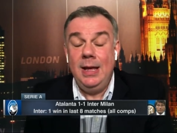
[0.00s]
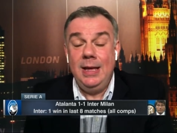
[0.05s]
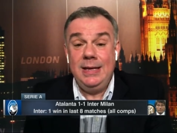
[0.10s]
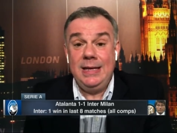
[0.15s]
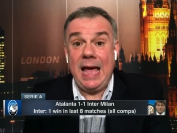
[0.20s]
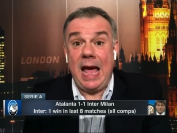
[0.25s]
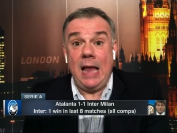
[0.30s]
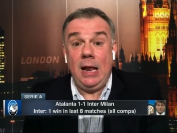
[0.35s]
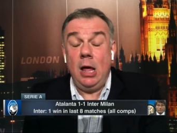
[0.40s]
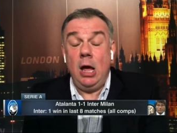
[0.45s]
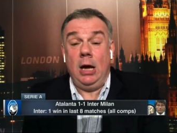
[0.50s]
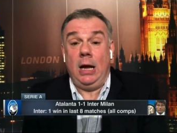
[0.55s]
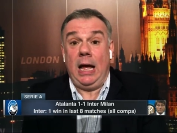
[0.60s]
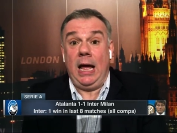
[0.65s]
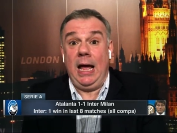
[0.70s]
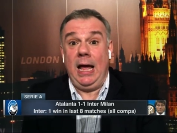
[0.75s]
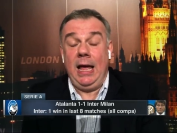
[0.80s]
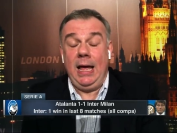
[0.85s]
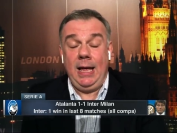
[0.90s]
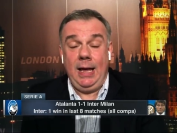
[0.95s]
yeah, look,
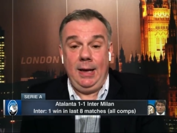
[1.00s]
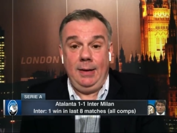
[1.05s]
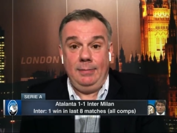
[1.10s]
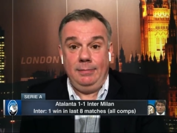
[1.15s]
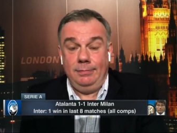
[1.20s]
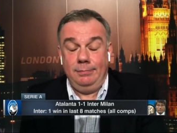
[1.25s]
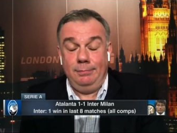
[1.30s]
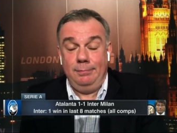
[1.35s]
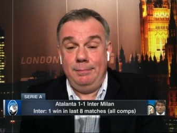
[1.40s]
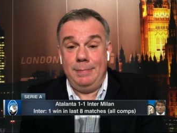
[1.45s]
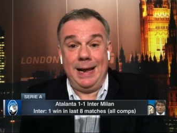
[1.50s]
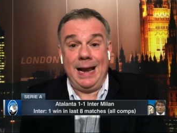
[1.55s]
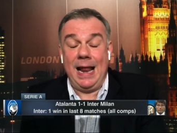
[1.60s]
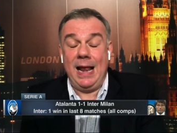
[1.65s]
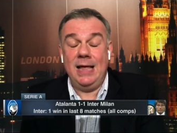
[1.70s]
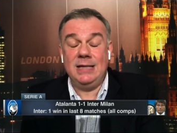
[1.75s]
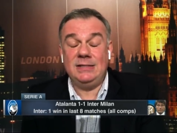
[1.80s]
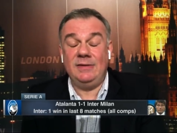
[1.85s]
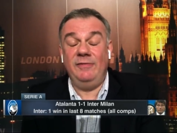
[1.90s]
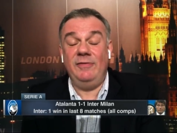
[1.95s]
I...
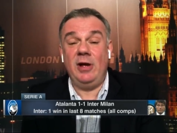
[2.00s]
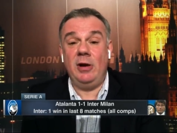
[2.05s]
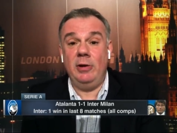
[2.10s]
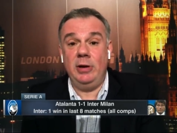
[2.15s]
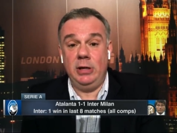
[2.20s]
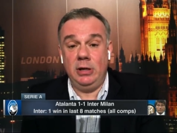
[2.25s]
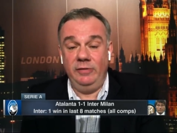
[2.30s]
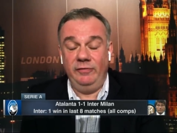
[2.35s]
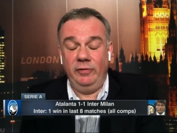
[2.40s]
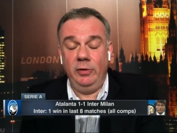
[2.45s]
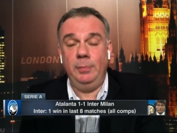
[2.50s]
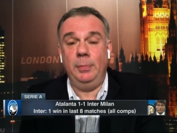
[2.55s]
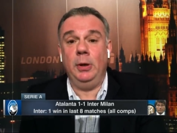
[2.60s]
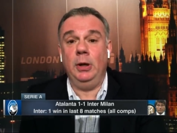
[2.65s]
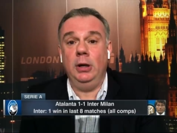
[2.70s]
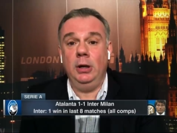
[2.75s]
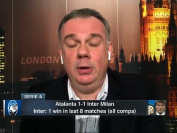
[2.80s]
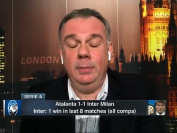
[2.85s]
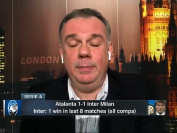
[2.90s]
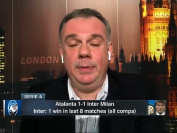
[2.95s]
Barella's a very good
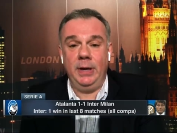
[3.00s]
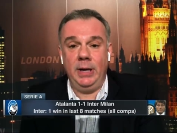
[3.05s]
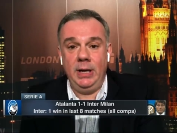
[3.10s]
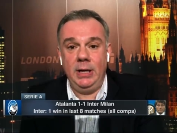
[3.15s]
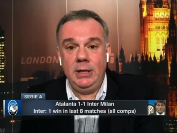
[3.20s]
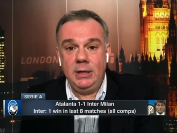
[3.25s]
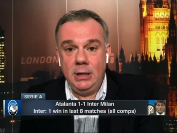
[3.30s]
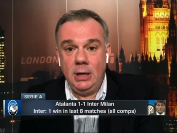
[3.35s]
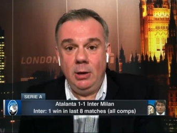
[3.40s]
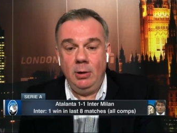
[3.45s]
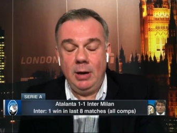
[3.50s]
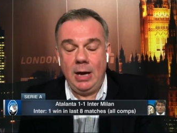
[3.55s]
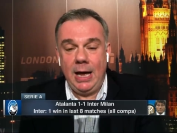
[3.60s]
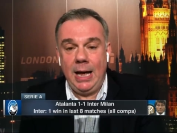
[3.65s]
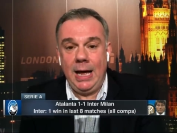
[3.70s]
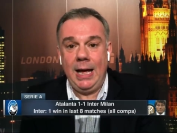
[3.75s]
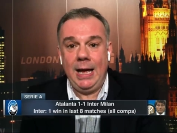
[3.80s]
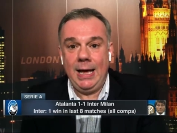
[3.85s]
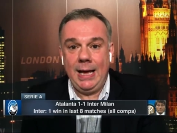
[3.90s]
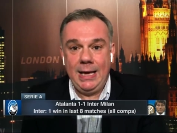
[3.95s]
footballer, but, you know, uh,